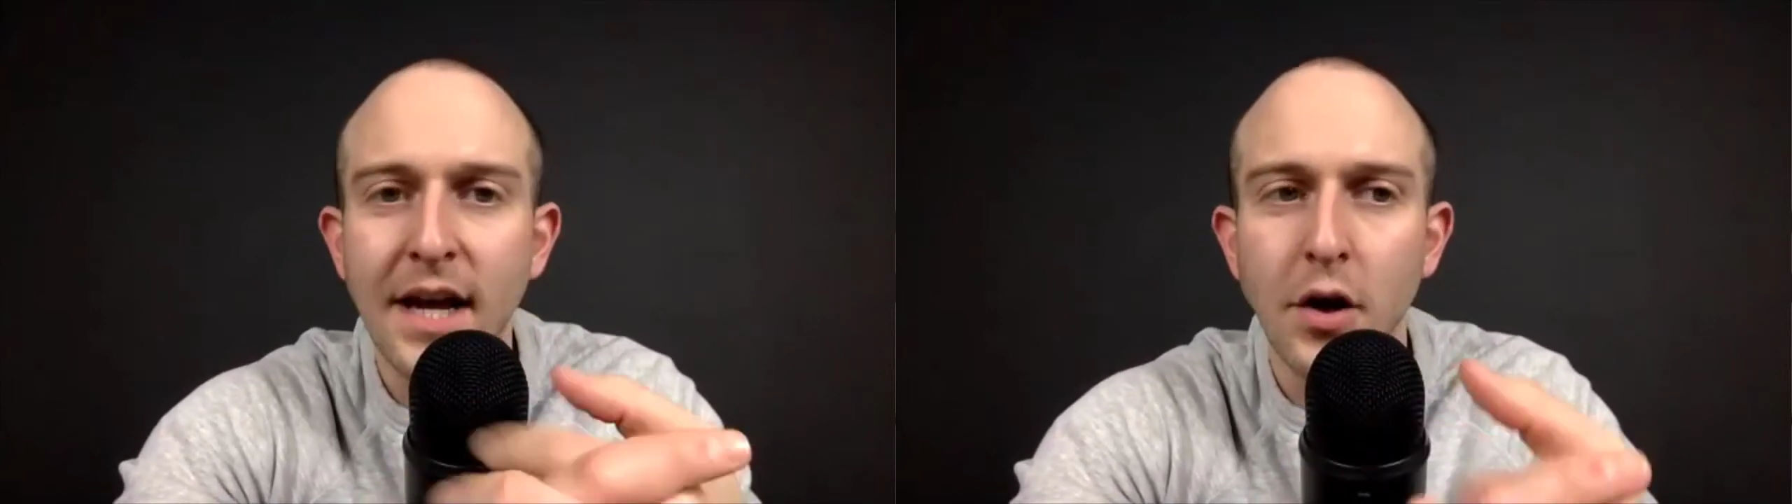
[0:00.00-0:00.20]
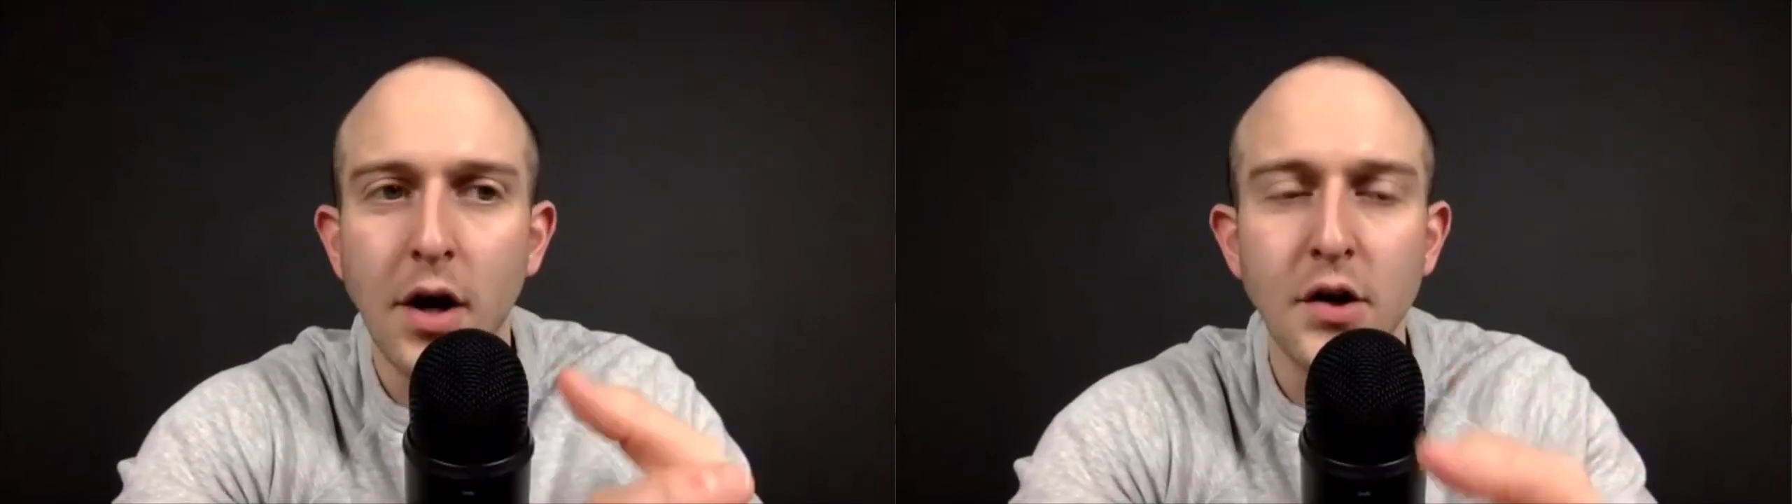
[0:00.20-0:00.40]

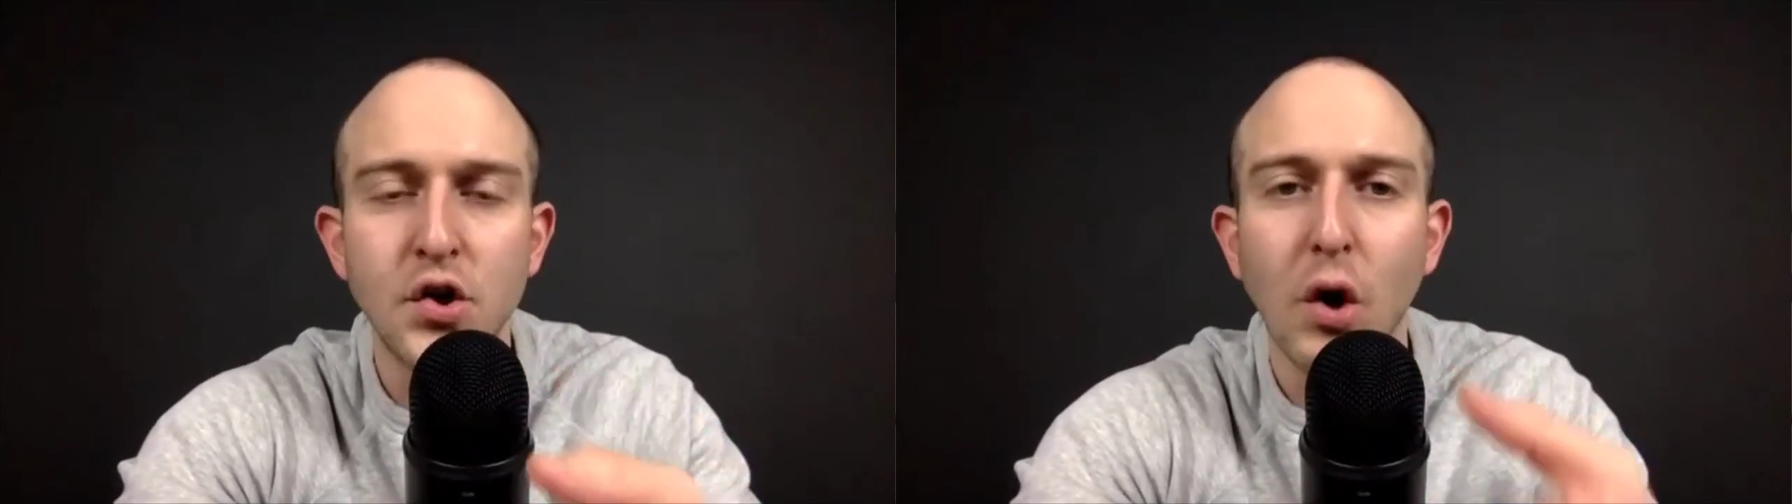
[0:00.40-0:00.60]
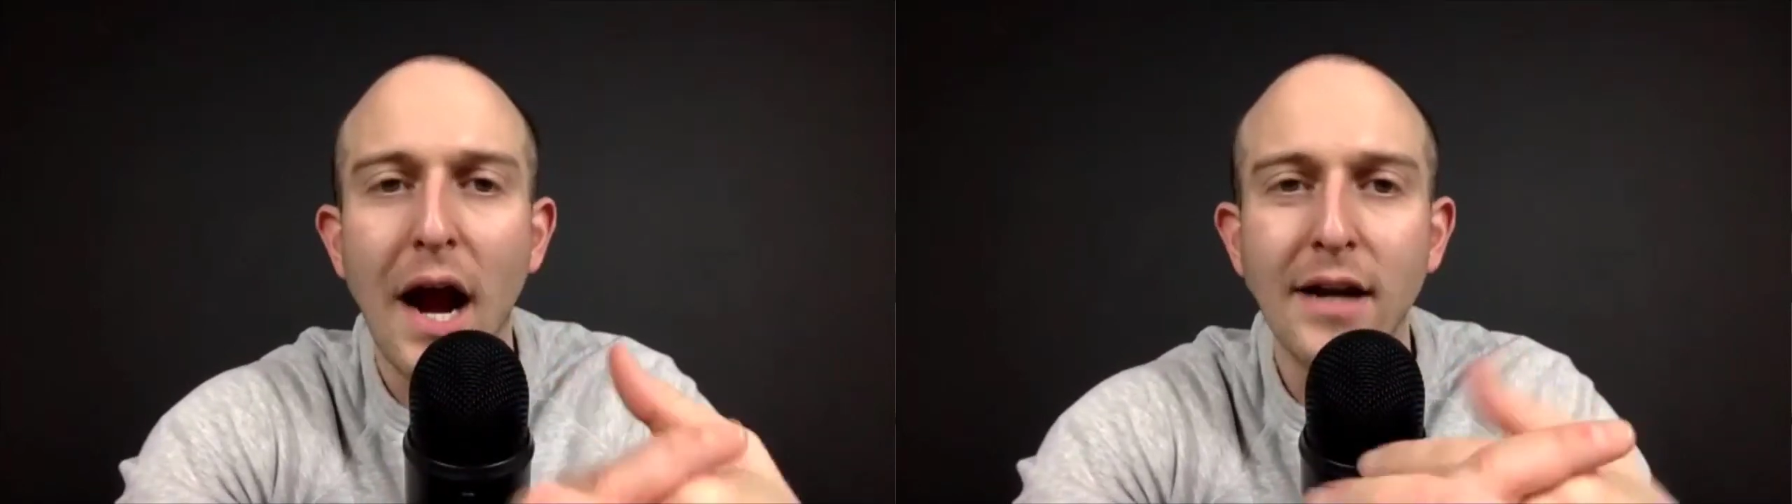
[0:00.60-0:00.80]
going to
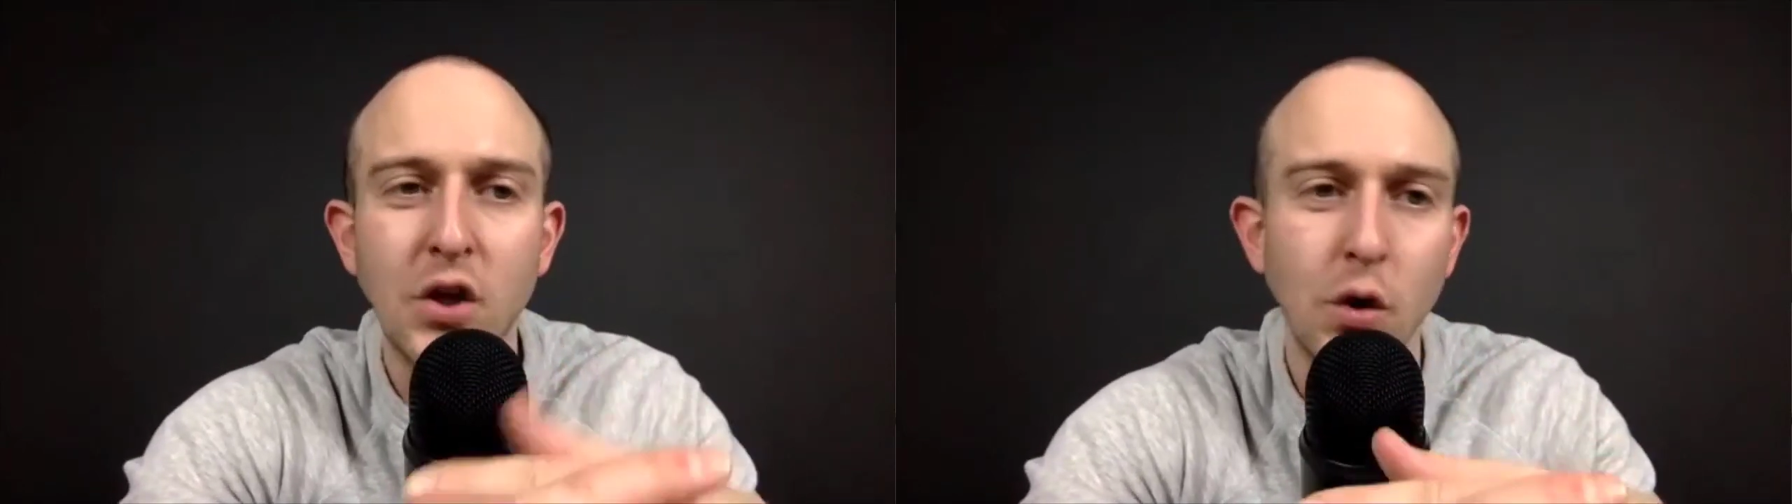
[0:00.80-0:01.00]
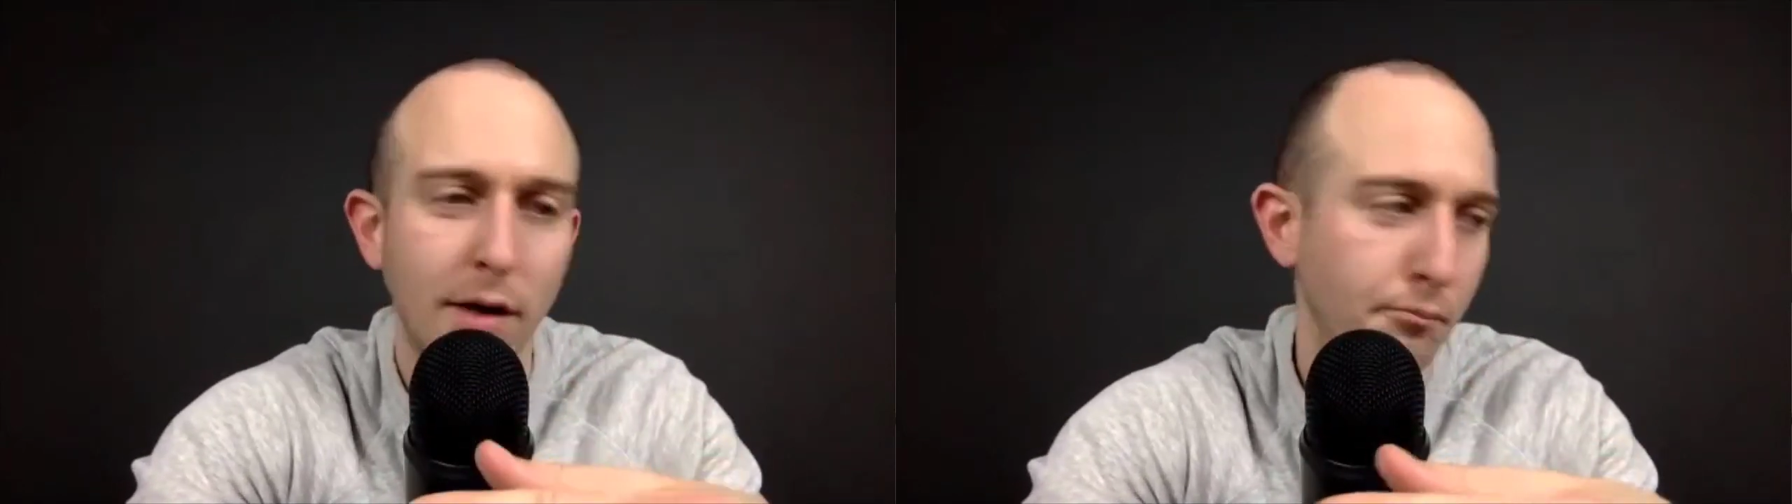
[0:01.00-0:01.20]
try to
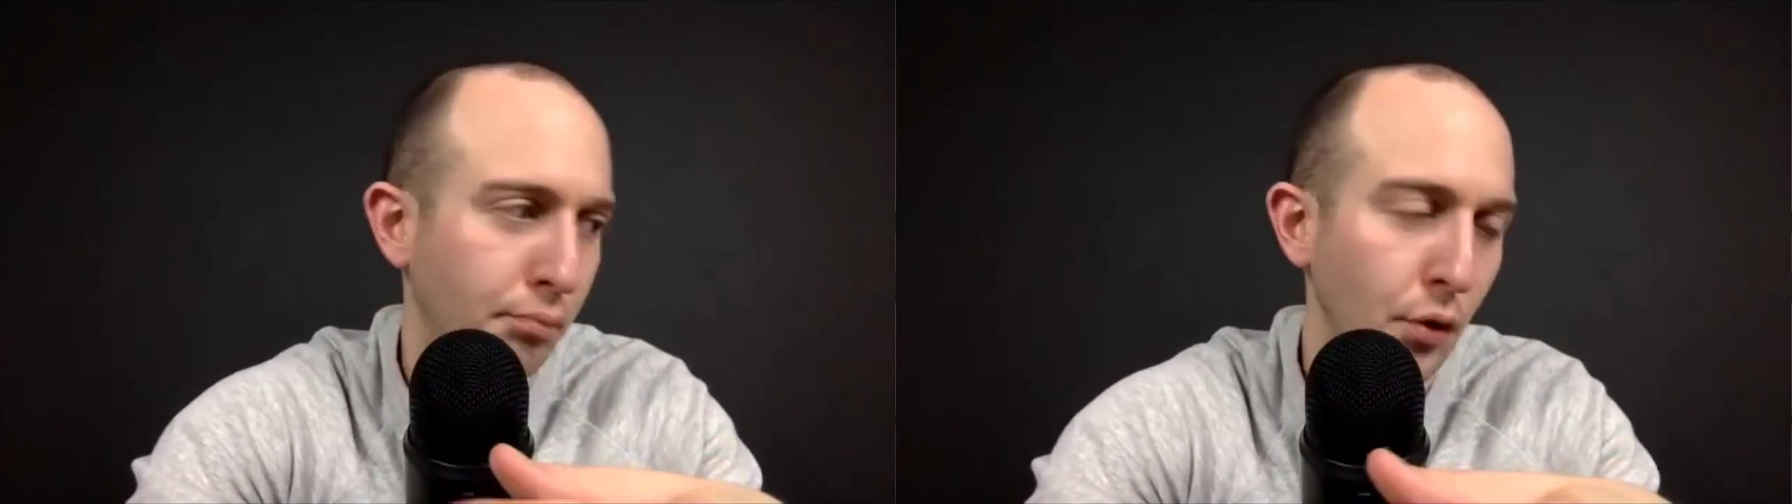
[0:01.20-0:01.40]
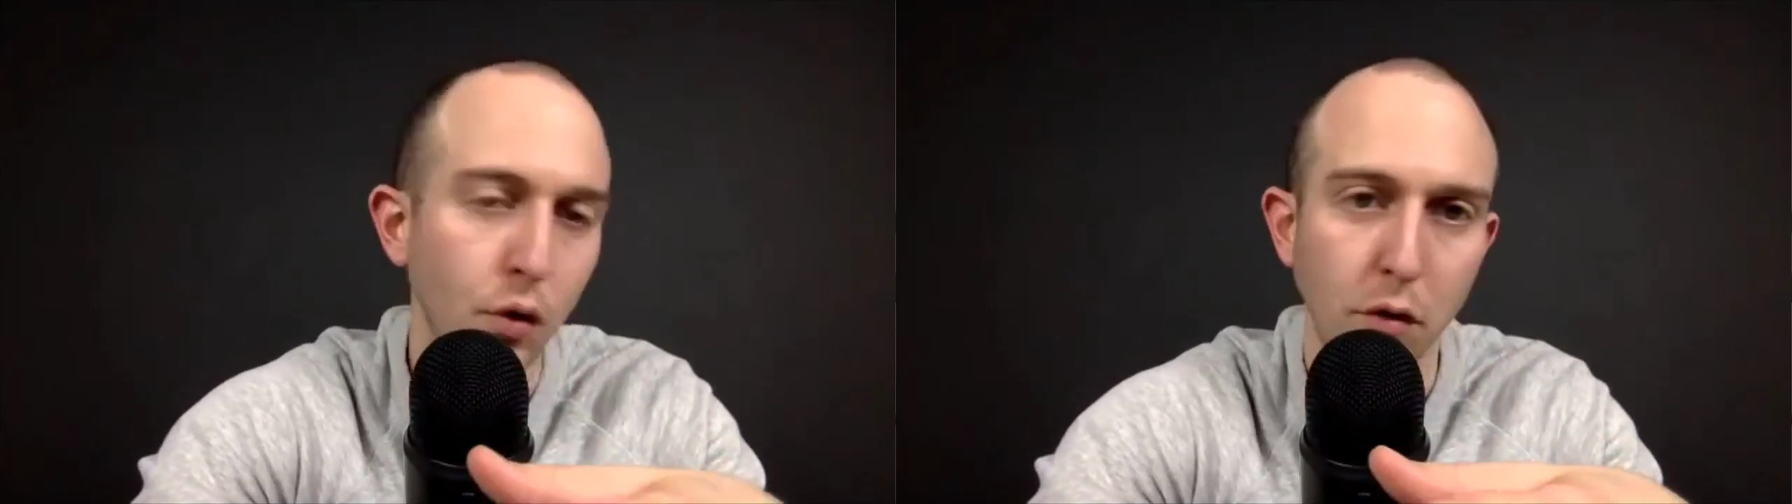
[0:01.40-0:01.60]
improve,